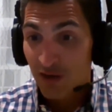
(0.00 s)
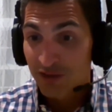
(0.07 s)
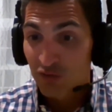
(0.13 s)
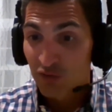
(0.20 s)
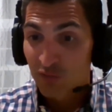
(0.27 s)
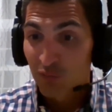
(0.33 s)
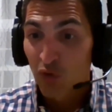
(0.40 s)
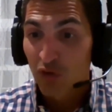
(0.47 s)
I do
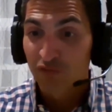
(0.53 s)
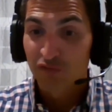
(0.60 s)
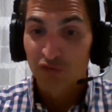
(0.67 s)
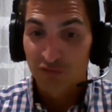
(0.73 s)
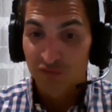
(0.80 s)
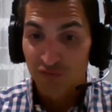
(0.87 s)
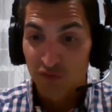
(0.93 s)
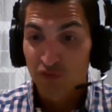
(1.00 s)
it more
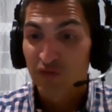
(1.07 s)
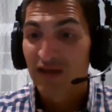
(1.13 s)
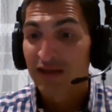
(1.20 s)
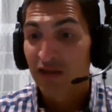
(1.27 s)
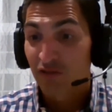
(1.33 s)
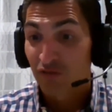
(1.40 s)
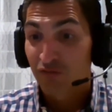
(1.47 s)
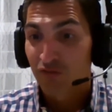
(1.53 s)
for
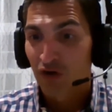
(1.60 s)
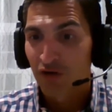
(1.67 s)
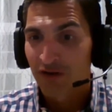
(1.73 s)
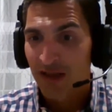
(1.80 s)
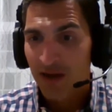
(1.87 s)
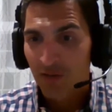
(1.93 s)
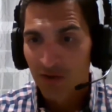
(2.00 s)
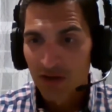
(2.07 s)
fitness and fun
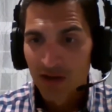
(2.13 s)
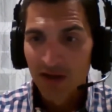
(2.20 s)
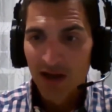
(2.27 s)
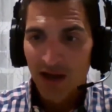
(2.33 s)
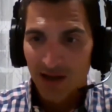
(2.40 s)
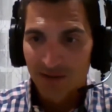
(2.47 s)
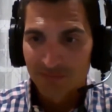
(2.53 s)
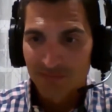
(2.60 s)
now.
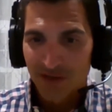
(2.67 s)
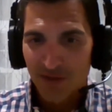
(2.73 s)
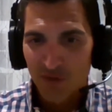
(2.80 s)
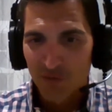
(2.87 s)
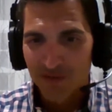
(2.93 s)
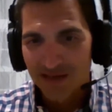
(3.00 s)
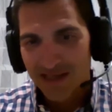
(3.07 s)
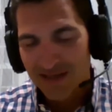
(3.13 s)
I think
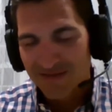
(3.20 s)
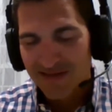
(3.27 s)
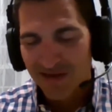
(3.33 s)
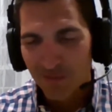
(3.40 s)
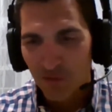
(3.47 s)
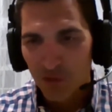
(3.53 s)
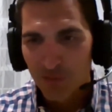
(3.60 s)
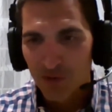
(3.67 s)
when the kids get
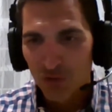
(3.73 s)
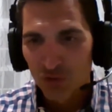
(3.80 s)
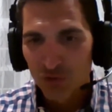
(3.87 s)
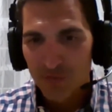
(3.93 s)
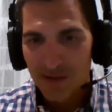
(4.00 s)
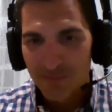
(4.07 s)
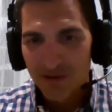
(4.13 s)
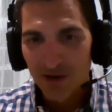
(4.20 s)
a little bit older,
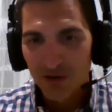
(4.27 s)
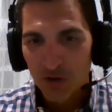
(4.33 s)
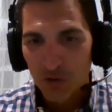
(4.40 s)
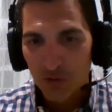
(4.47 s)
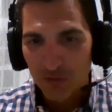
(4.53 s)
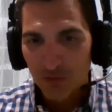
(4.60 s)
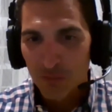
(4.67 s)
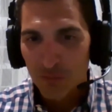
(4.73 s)
maybe I'll
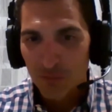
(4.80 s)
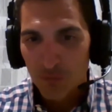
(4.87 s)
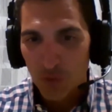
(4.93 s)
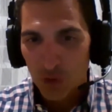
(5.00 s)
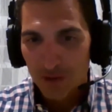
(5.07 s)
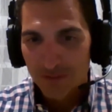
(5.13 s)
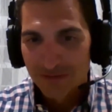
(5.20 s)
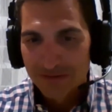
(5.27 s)
go a
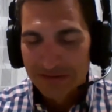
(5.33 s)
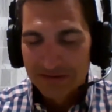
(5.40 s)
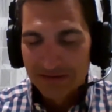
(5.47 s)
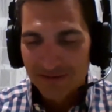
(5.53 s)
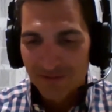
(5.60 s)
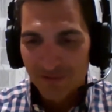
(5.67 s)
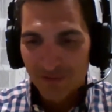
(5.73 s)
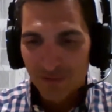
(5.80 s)

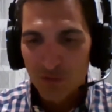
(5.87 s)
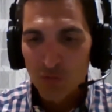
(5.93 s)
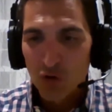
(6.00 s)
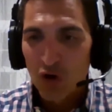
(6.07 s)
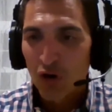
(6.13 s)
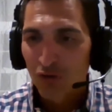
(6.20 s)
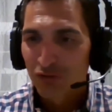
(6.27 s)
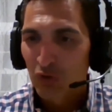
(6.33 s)
little
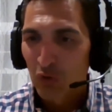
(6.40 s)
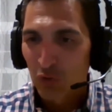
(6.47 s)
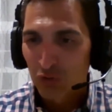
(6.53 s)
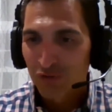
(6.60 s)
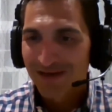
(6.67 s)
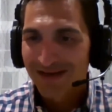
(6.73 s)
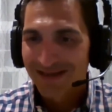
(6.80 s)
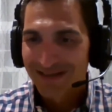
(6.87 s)
more hardcore
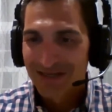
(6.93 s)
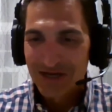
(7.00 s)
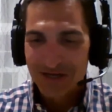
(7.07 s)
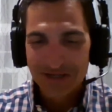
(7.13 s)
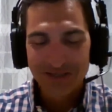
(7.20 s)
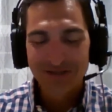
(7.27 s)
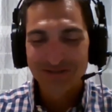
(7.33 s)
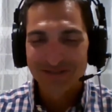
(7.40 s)
like I
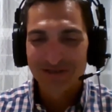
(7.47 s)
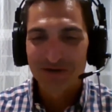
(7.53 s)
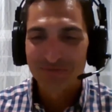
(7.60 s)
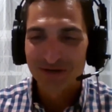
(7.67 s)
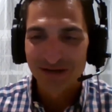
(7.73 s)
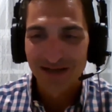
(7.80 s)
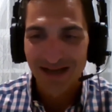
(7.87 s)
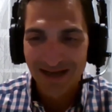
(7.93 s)
used to,
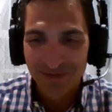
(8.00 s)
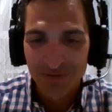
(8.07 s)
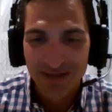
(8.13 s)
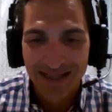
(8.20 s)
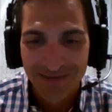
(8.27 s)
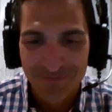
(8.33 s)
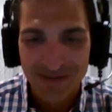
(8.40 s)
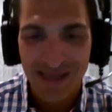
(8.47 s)
but
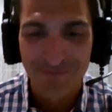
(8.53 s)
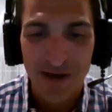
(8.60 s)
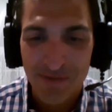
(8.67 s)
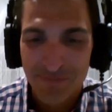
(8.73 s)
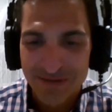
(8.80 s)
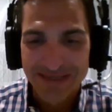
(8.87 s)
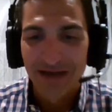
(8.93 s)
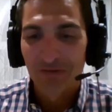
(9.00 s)
that
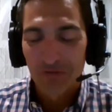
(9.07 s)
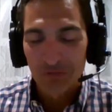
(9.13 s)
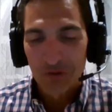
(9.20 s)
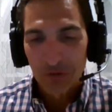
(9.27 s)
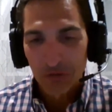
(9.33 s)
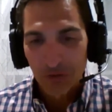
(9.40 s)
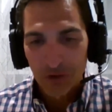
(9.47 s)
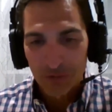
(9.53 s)
might be down the
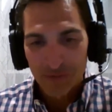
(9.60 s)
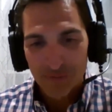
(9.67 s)
road a little bit.